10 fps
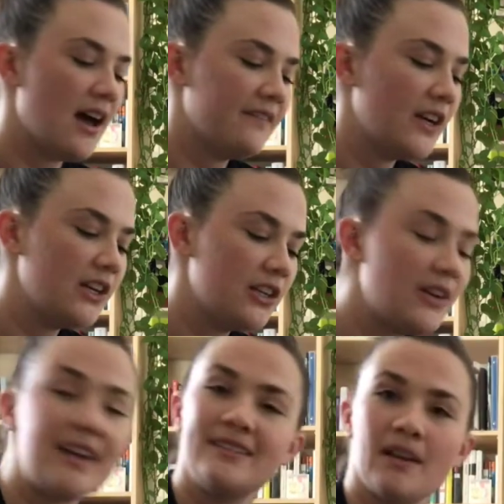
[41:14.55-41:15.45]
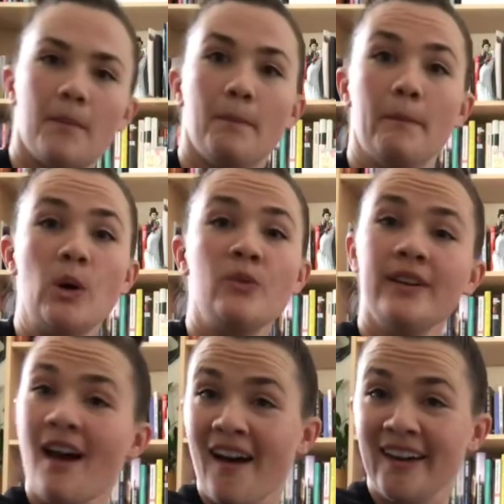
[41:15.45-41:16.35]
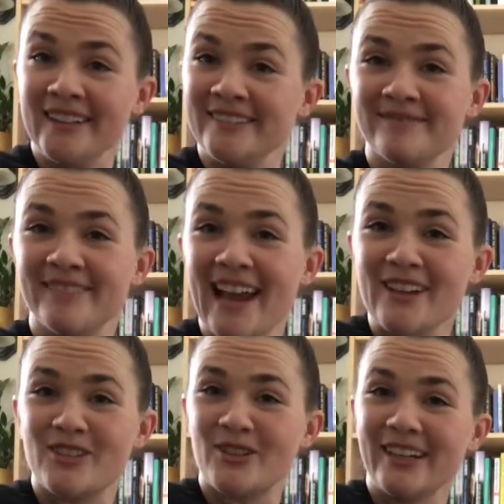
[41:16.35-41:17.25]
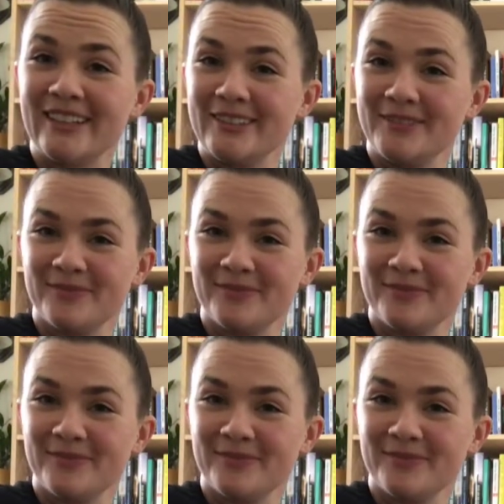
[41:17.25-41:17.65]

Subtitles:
Very good, you guys. Moving on. Next drill.